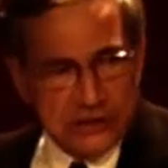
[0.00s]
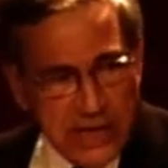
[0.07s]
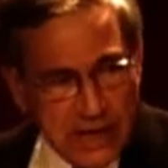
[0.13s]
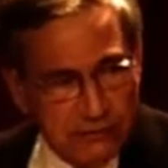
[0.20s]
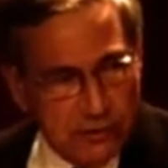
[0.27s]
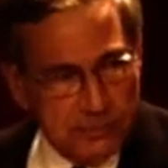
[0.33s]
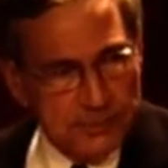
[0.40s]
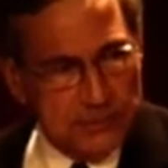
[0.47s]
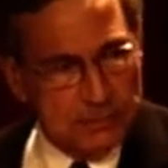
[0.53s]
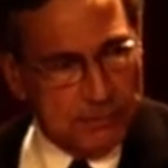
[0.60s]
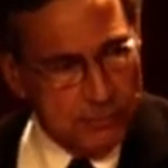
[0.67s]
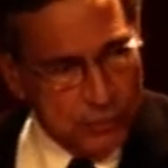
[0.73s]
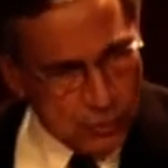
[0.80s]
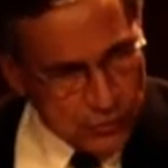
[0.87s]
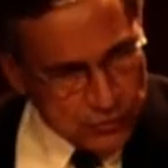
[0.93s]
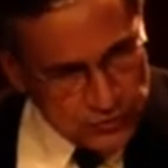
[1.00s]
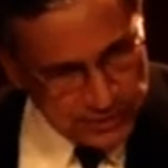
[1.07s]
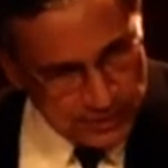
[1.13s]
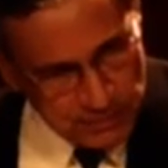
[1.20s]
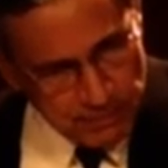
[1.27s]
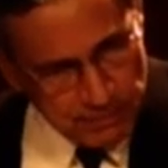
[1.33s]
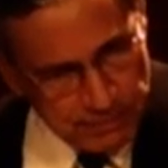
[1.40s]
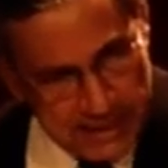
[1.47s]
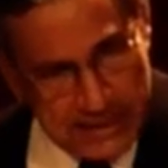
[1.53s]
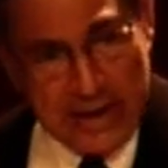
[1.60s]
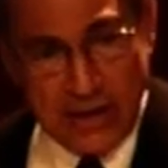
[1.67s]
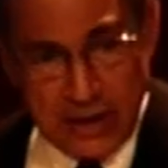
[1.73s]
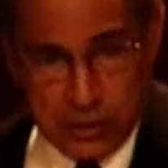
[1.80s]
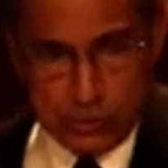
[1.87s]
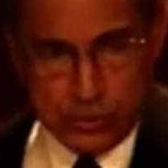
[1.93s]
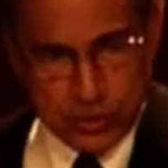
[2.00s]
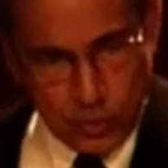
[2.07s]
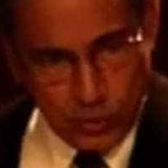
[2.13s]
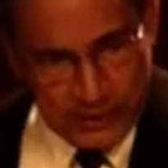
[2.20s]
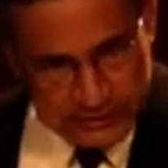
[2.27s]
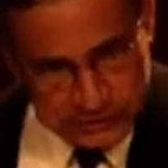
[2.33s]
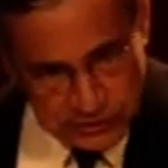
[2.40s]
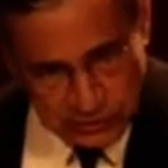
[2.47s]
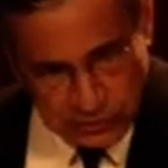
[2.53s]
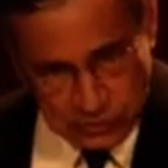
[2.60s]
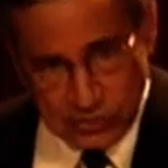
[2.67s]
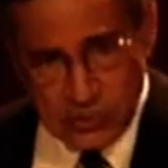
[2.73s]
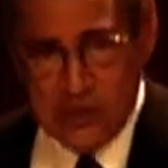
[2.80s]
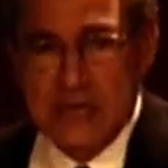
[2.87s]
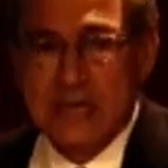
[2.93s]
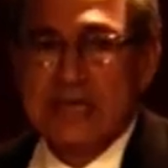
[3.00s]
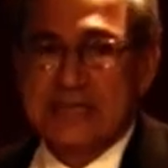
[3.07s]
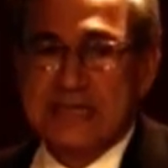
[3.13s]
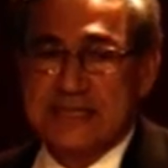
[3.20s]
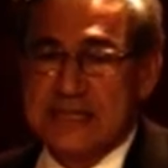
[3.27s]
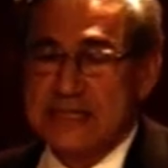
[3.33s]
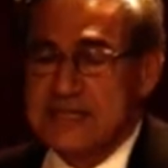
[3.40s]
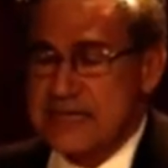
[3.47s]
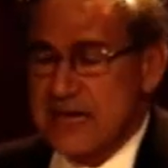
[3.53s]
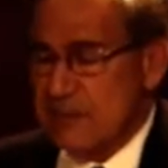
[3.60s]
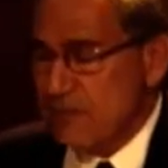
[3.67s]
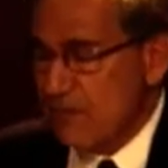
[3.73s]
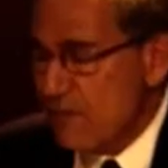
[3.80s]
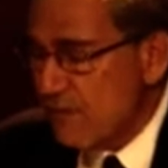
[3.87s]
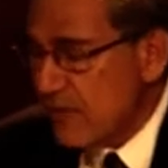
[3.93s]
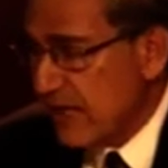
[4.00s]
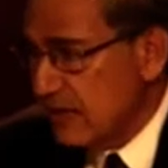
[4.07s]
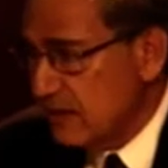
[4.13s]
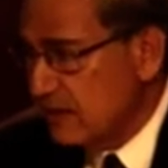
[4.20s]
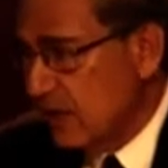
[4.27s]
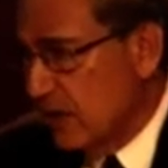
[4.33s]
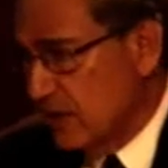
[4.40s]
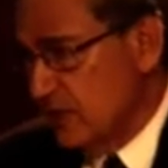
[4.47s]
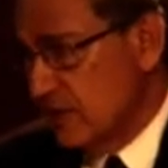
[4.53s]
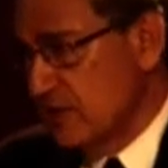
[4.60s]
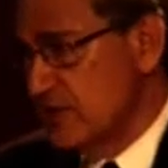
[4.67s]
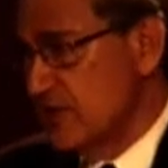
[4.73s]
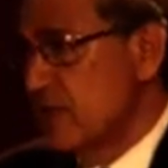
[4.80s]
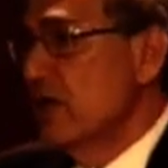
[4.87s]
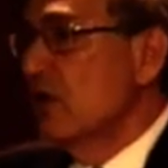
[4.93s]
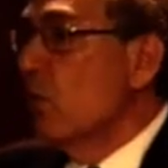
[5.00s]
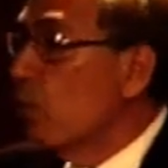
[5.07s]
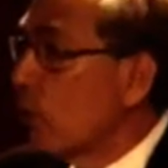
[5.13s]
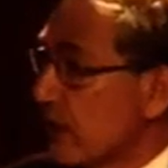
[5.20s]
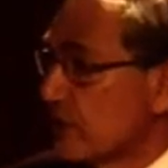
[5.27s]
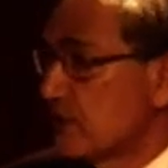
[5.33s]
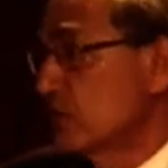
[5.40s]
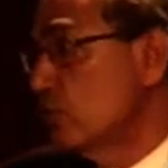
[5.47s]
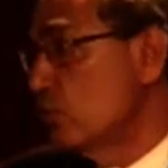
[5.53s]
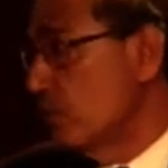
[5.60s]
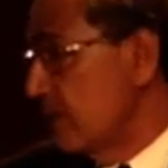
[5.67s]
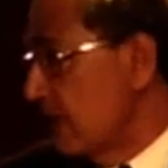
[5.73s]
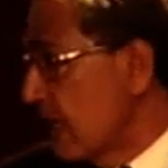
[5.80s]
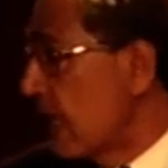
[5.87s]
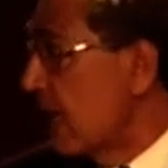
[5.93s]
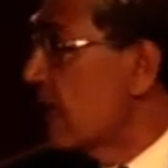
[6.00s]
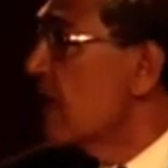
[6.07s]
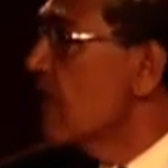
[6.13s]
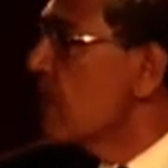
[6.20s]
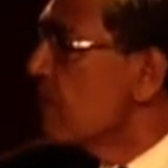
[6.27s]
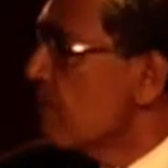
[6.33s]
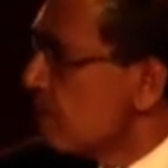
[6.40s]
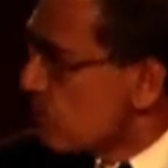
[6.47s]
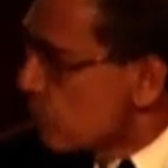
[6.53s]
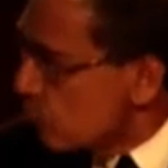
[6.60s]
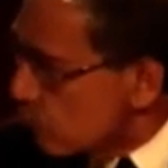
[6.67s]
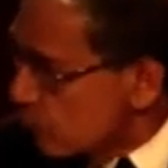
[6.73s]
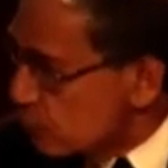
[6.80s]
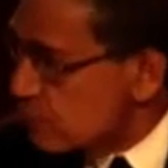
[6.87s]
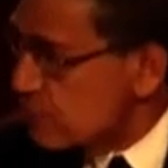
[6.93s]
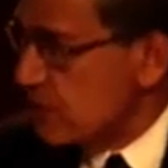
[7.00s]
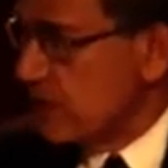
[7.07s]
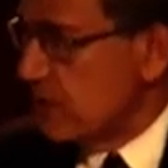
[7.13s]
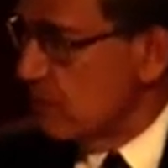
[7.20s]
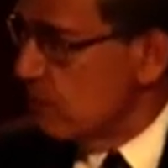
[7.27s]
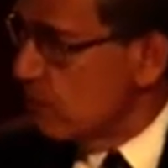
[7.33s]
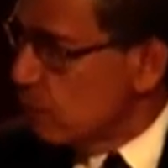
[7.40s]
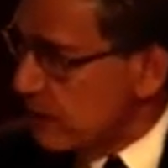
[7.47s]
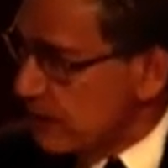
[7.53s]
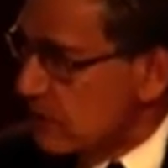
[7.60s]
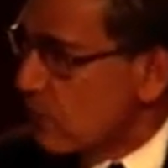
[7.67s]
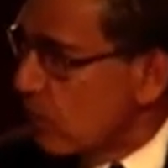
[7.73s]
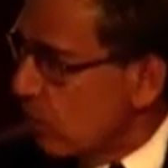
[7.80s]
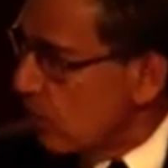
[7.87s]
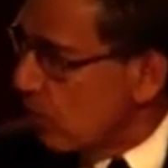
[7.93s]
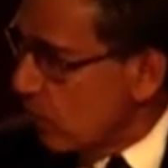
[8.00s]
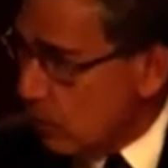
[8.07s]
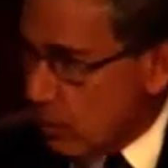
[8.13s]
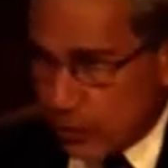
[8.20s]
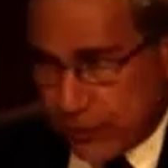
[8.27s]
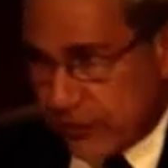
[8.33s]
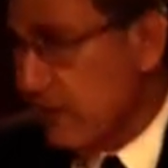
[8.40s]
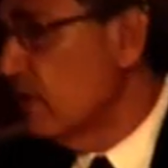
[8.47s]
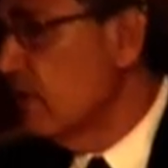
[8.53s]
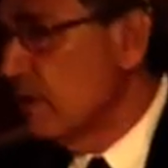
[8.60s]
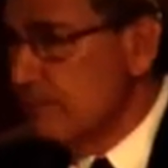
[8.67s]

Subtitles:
government museum, but I also wanted to, since I'm a failed artist, wanted to be a museum with all the